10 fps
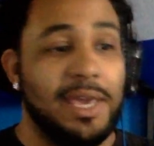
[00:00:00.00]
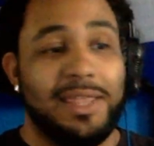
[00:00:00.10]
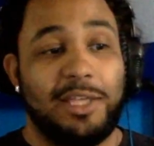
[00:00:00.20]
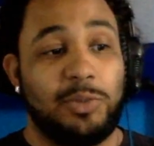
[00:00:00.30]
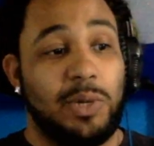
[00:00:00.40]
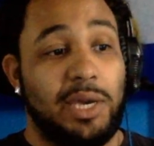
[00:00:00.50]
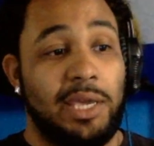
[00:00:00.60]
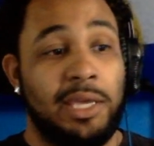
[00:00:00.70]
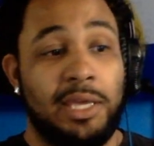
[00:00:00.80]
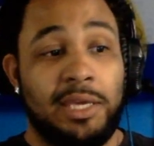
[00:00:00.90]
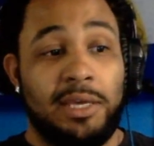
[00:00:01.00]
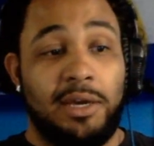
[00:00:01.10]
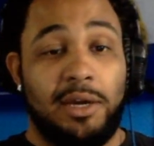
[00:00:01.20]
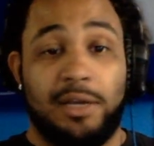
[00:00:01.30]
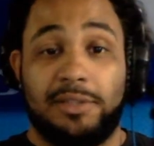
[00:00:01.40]
That's why
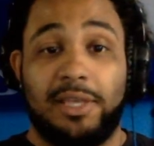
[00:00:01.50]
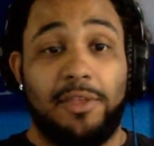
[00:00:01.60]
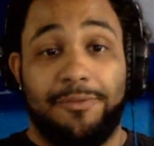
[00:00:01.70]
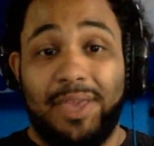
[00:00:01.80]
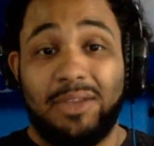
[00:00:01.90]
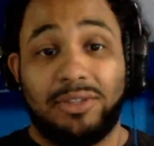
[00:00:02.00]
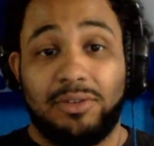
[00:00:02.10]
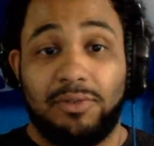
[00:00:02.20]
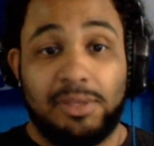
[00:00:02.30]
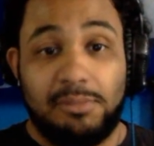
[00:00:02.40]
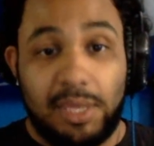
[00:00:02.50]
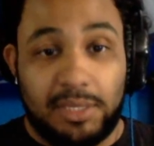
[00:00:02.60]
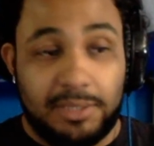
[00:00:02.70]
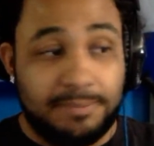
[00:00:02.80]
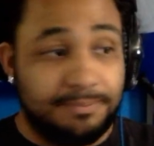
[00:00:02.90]
Delafeu didn't really make it.